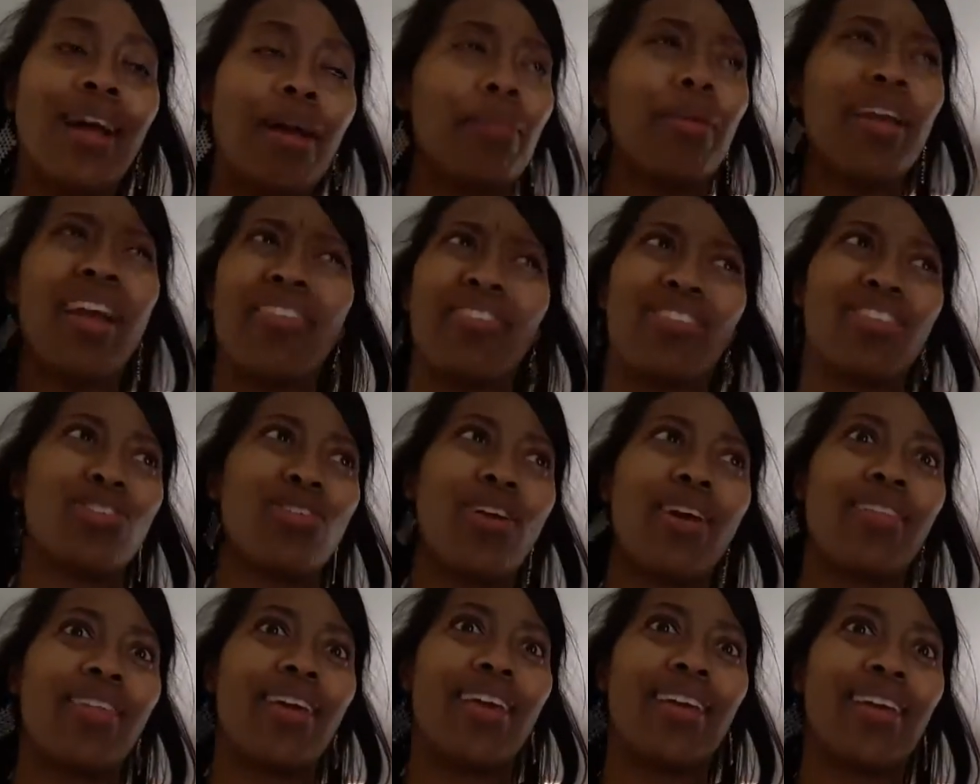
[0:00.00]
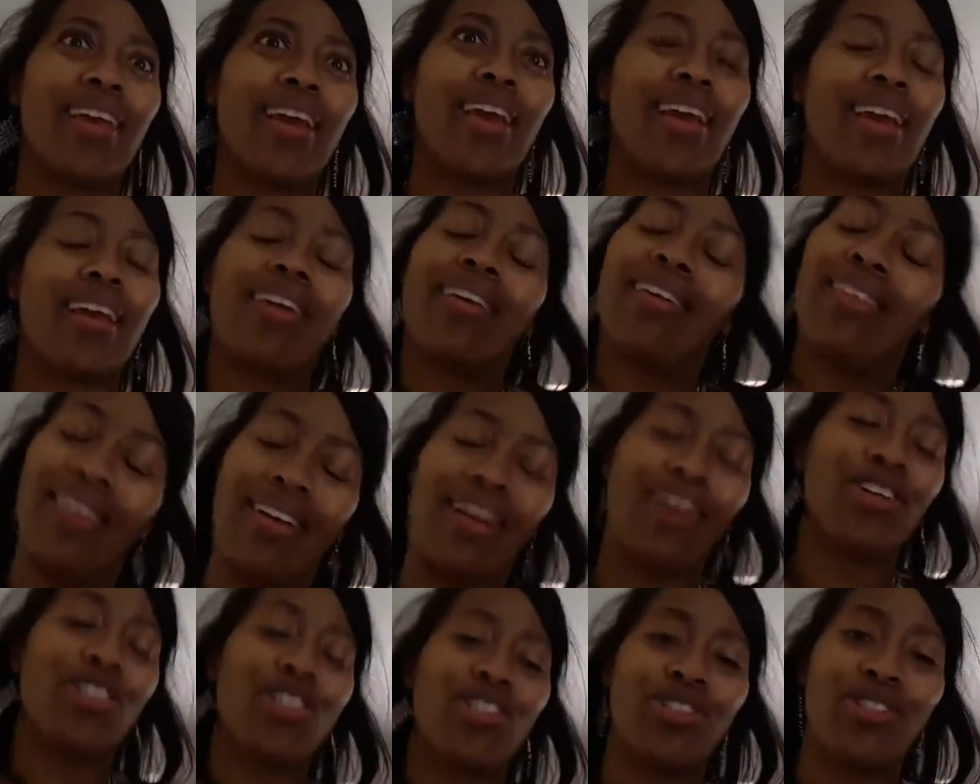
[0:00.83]
I'm going to have to try that cake.
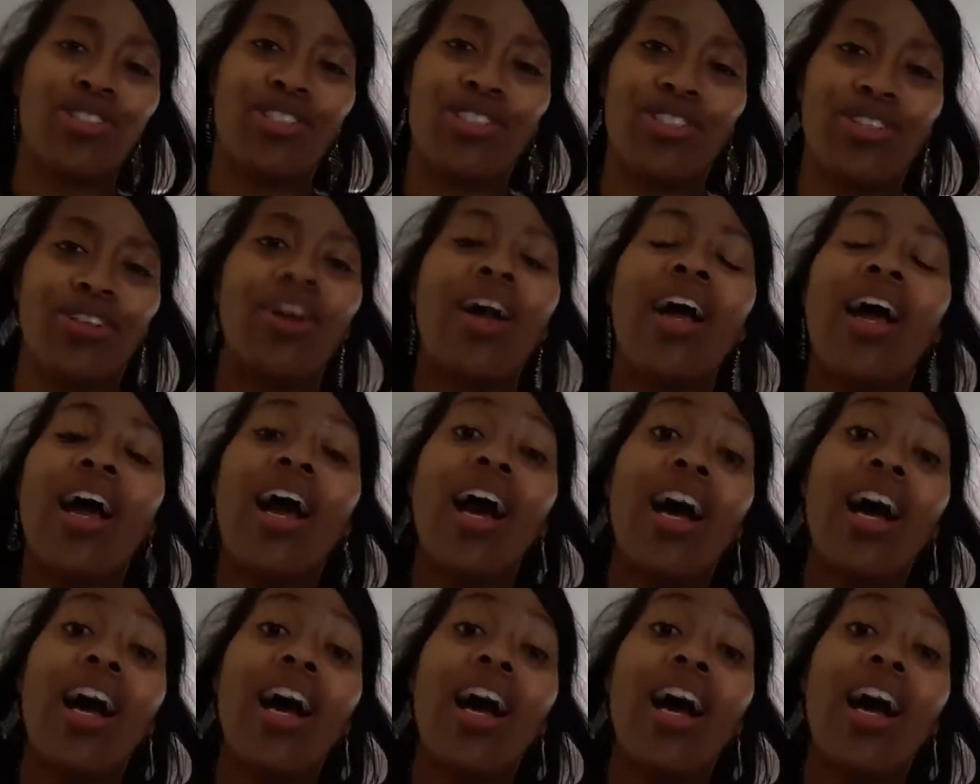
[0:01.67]
I'll show it to you.